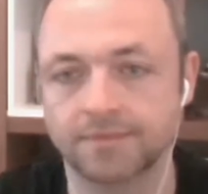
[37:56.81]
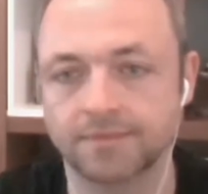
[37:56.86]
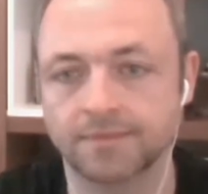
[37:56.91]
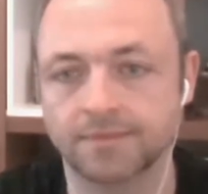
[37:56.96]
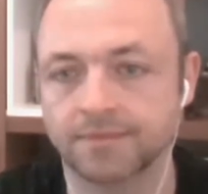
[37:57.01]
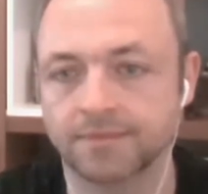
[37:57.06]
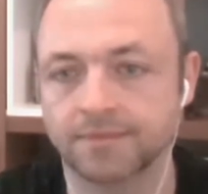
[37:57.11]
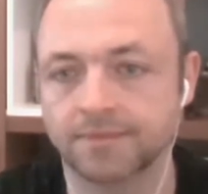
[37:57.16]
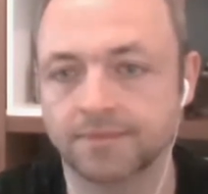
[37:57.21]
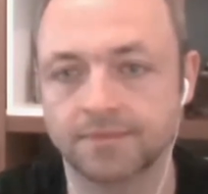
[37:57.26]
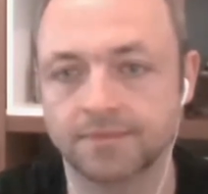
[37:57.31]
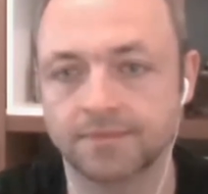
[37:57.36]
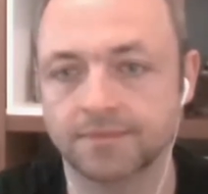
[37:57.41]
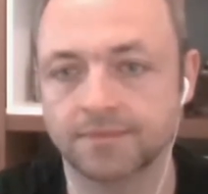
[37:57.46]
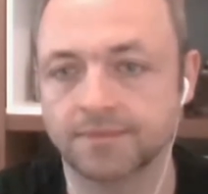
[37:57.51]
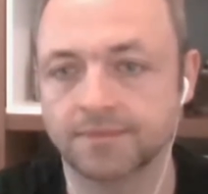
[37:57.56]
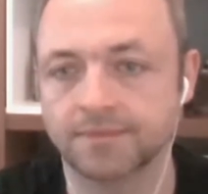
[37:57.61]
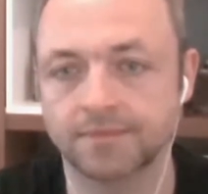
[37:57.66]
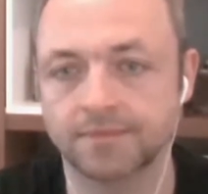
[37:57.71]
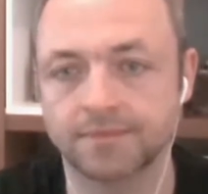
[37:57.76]

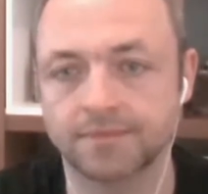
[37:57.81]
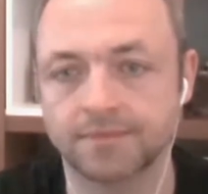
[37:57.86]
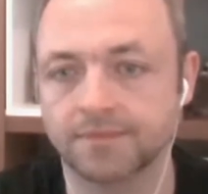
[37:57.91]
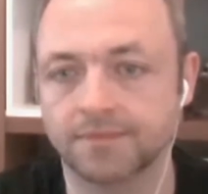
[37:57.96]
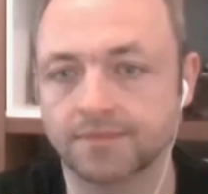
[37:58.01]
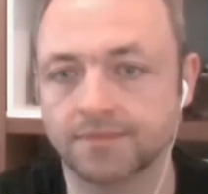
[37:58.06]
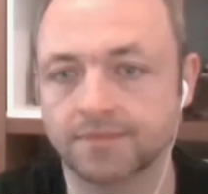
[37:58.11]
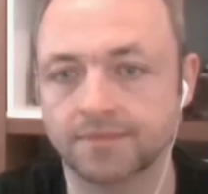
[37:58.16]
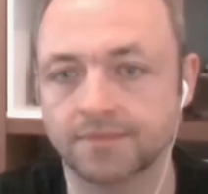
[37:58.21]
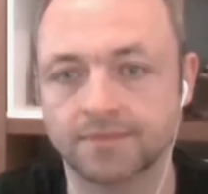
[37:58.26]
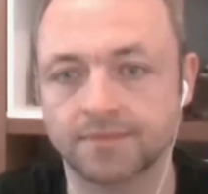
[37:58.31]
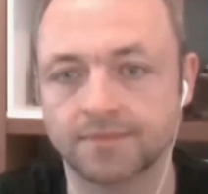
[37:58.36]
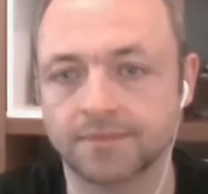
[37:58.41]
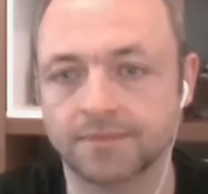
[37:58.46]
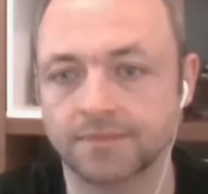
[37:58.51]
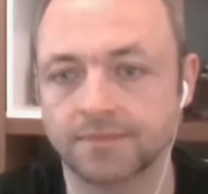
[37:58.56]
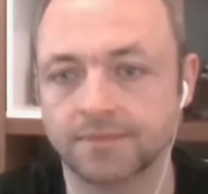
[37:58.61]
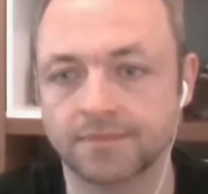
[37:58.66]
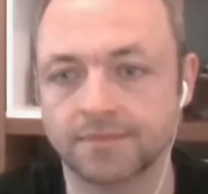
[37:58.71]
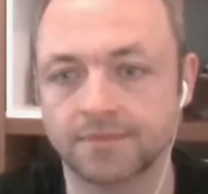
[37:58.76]

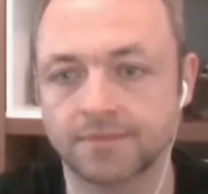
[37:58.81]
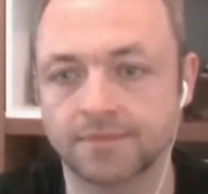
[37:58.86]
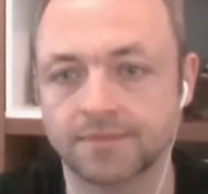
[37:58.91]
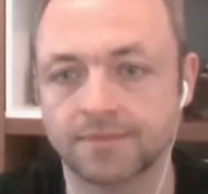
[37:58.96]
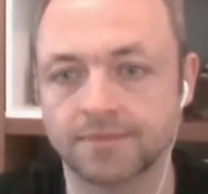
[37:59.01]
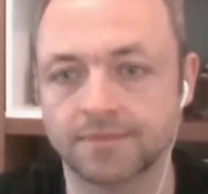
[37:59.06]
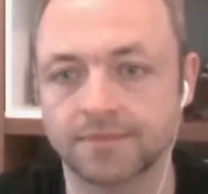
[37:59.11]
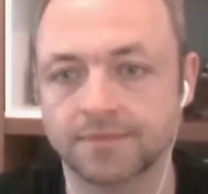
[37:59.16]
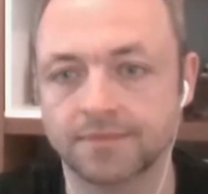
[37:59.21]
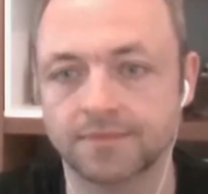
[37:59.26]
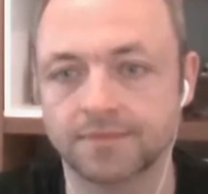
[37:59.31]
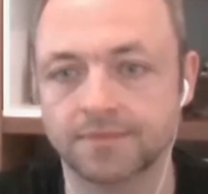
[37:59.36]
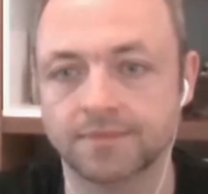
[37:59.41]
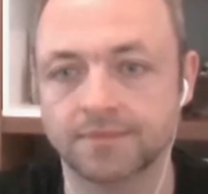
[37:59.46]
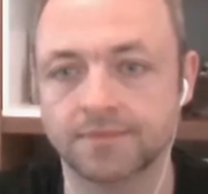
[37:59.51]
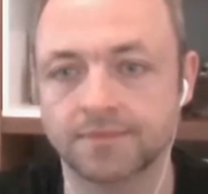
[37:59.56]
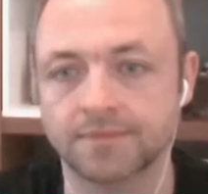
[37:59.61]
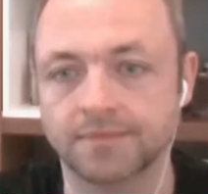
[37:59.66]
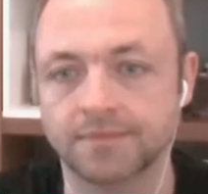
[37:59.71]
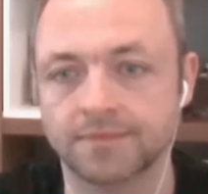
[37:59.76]

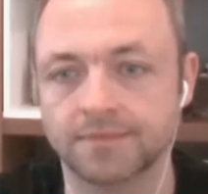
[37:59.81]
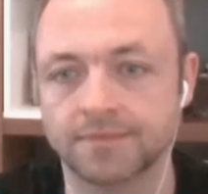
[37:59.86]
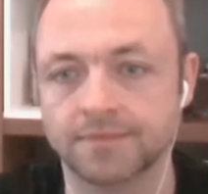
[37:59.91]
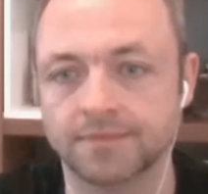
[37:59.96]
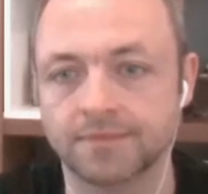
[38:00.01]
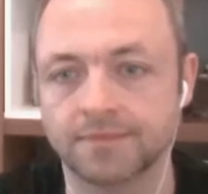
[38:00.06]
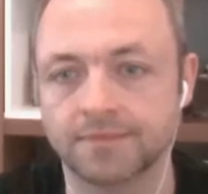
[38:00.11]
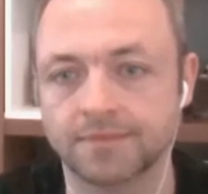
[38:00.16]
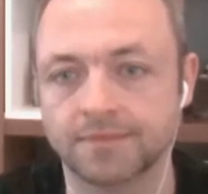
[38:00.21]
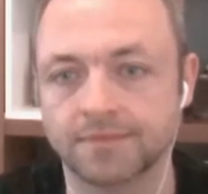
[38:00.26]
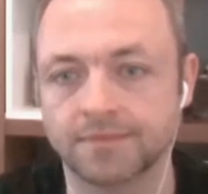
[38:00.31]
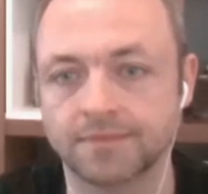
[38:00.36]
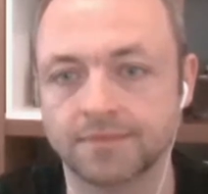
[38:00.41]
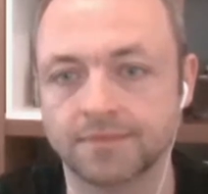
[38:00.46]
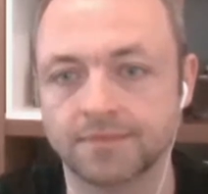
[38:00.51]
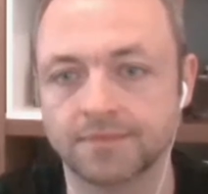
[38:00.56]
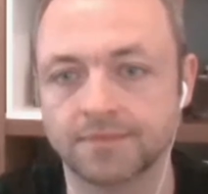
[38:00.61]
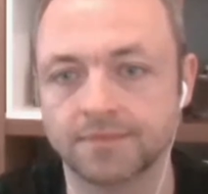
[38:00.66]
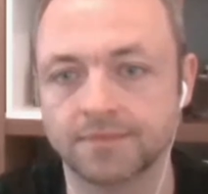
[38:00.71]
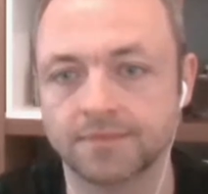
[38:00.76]

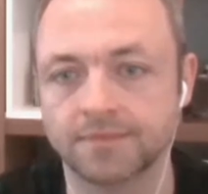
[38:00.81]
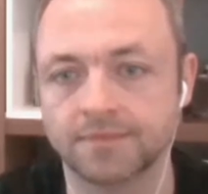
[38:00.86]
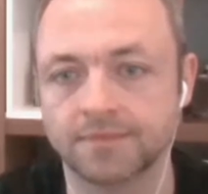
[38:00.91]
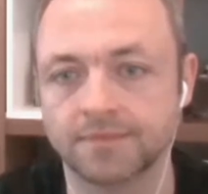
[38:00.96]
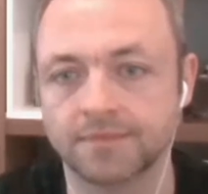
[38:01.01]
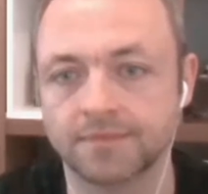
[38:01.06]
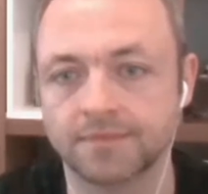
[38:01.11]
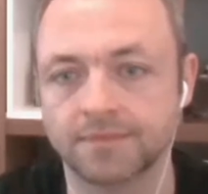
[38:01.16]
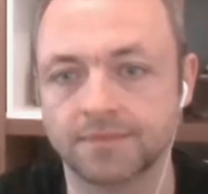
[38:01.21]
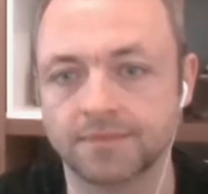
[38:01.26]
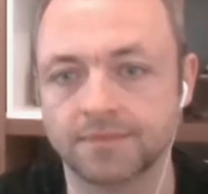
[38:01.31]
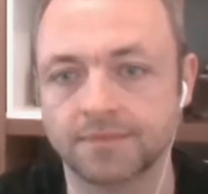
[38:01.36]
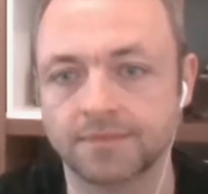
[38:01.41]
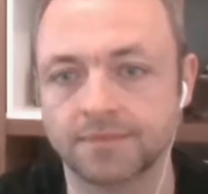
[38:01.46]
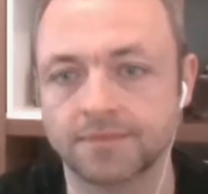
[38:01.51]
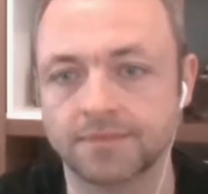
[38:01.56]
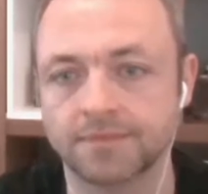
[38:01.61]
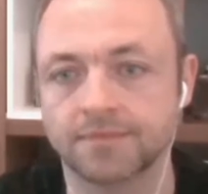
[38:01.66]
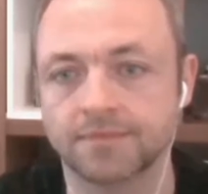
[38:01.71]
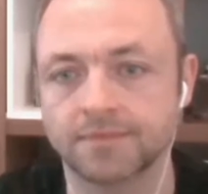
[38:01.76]

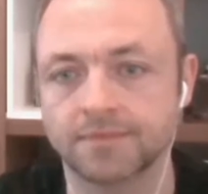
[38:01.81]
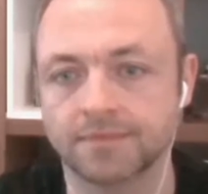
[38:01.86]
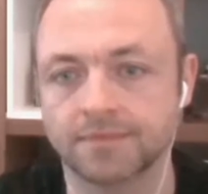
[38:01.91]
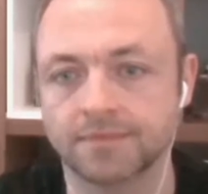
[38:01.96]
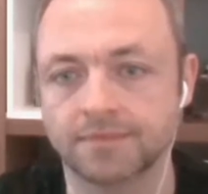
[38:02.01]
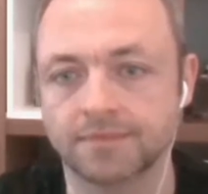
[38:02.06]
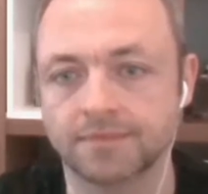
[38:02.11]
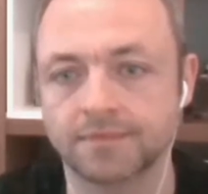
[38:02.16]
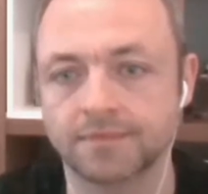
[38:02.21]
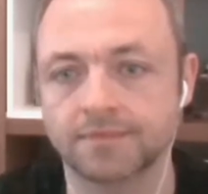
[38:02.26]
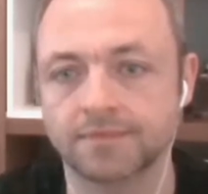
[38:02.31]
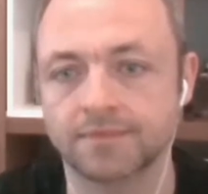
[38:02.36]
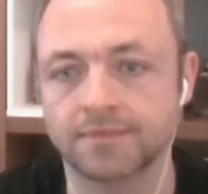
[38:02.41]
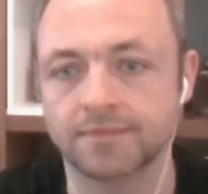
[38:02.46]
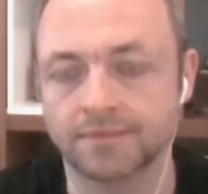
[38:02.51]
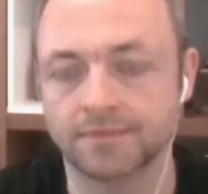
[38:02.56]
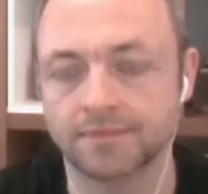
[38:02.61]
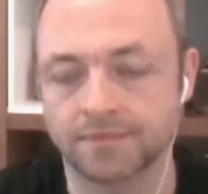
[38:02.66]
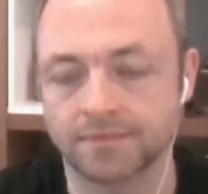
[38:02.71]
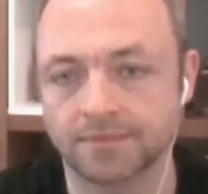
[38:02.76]

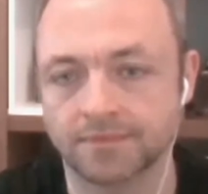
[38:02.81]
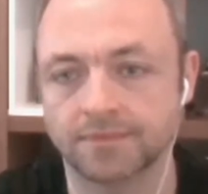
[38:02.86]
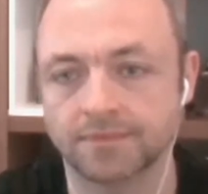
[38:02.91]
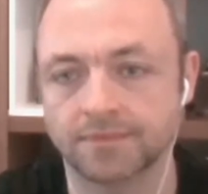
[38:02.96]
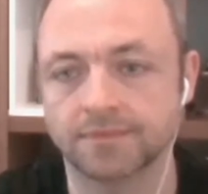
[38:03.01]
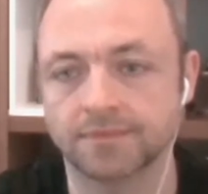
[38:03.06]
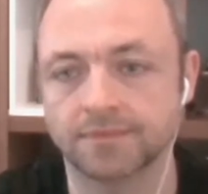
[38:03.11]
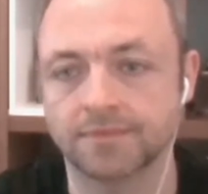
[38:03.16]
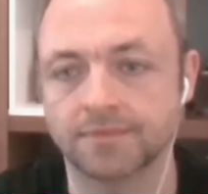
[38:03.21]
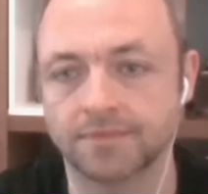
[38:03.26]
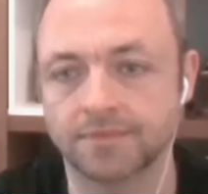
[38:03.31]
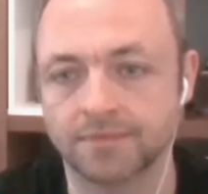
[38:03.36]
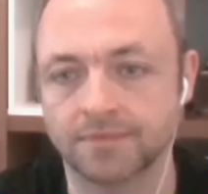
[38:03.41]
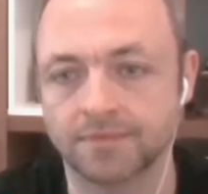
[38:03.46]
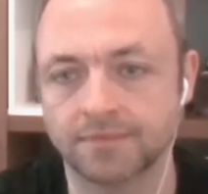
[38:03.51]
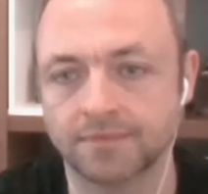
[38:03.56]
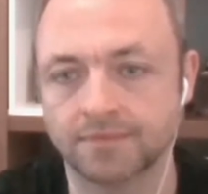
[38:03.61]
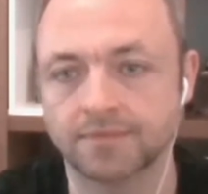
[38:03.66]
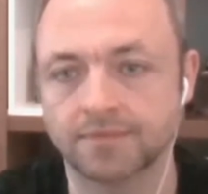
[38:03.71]
No words are spoken by the person on screen.